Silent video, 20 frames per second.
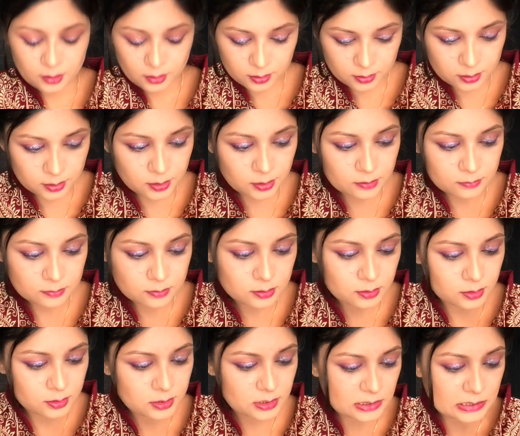it gives
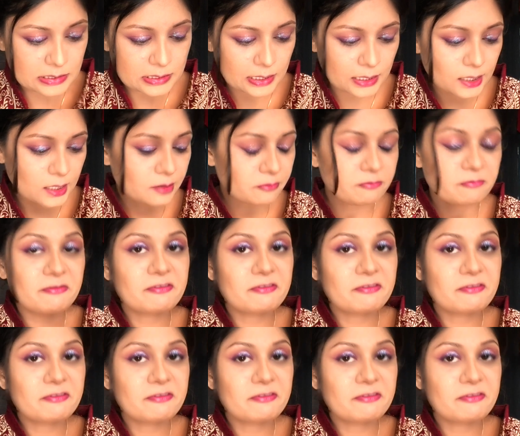the same